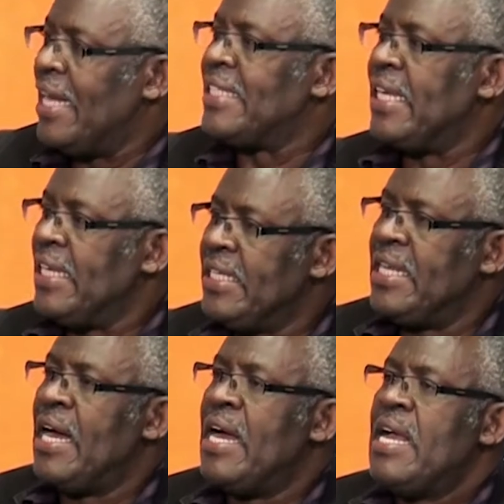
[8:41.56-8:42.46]
As a
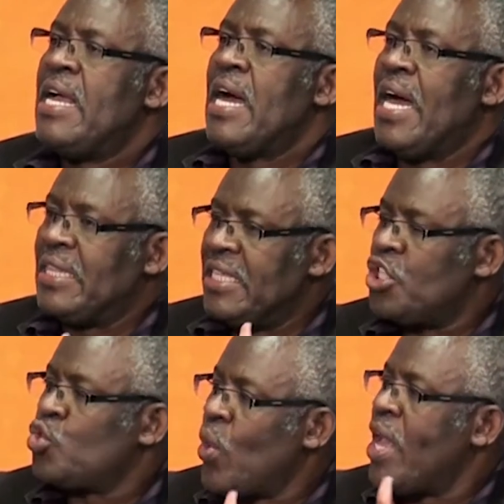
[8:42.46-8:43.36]
leader, this
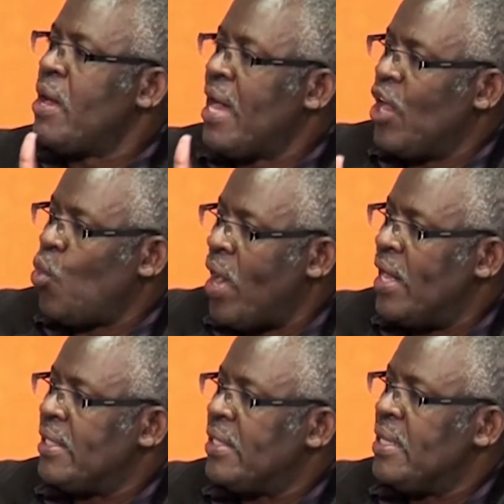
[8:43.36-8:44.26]
is where I
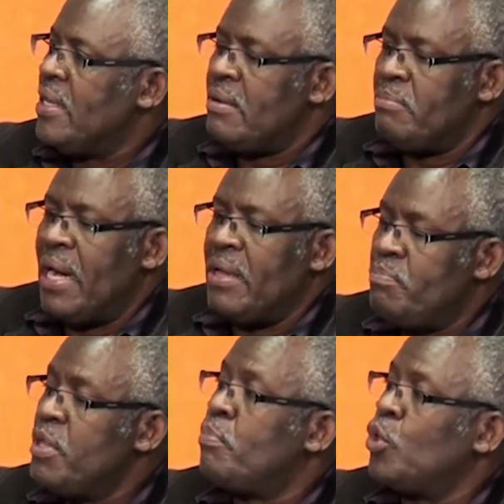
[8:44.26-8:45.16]
want my
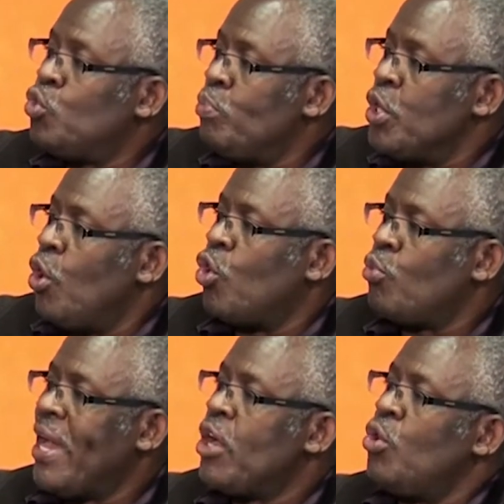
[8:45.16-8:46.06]
people to be, or
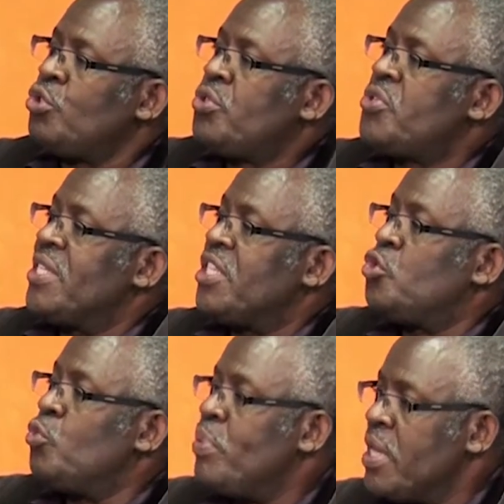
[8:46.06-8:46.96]
my constituency
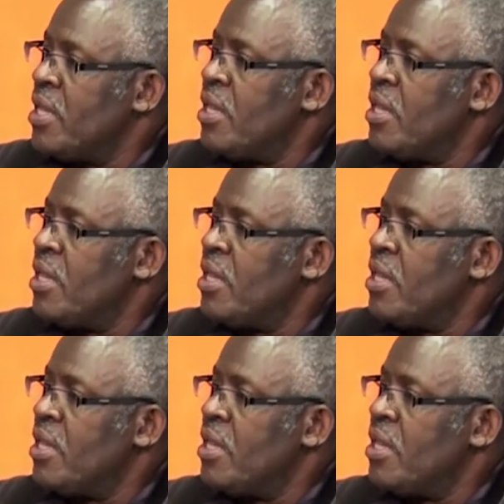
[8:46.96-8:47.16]
to be.